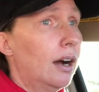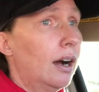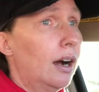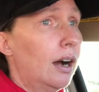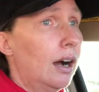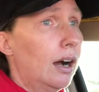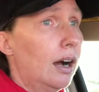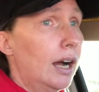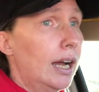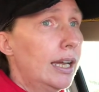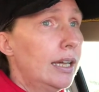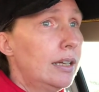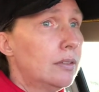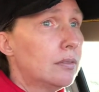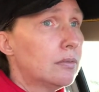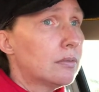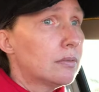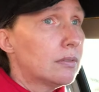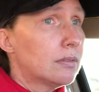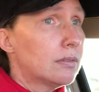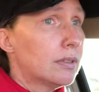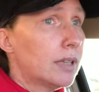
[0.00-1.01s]
I
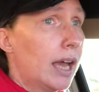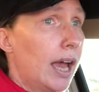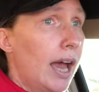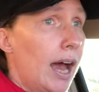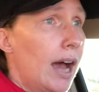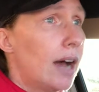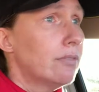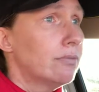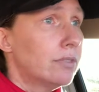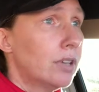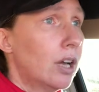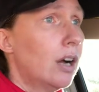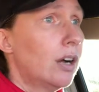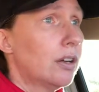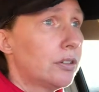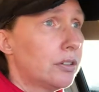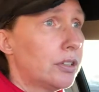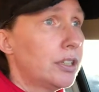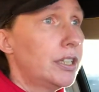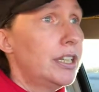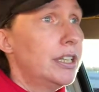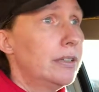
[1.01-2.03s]
have not
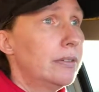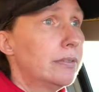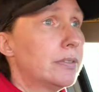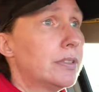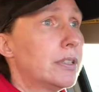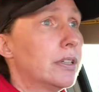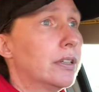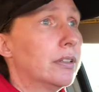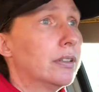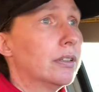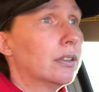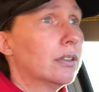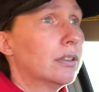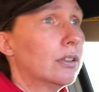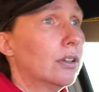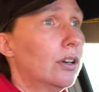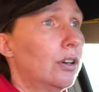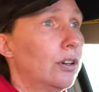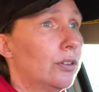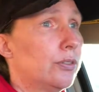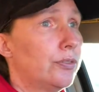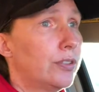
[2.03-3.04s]
grieved
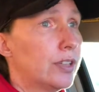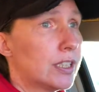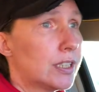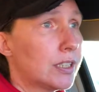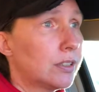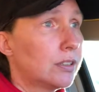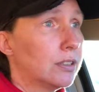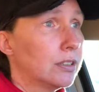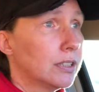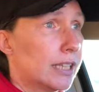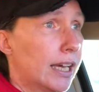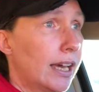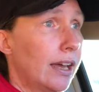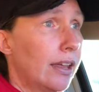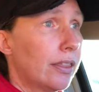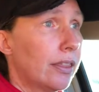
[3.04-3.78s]
her physical death.